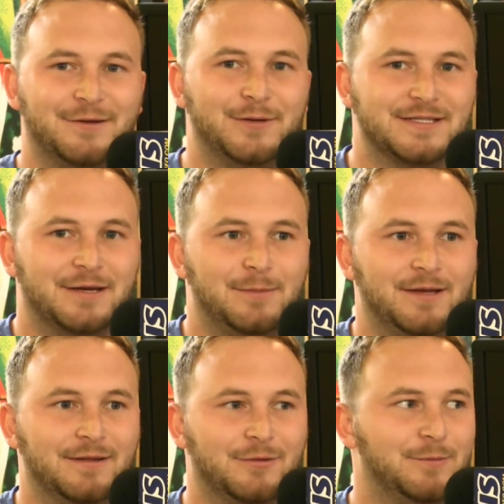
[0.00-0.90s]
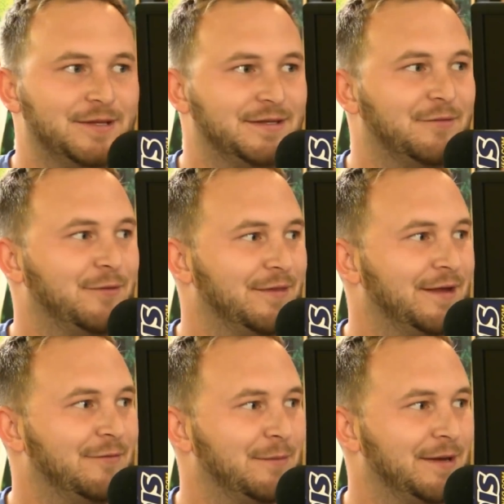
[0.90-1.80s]
always going to be a little bit different
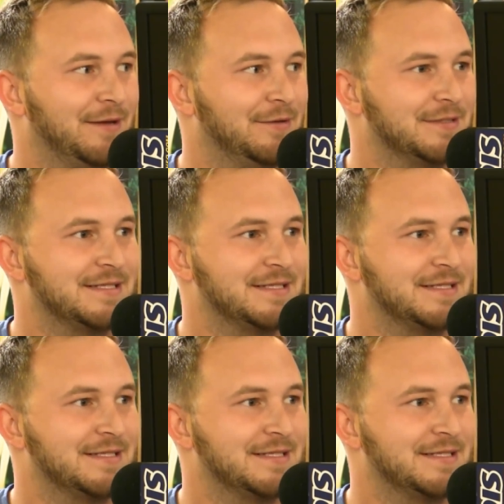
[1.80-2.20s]
than everybody else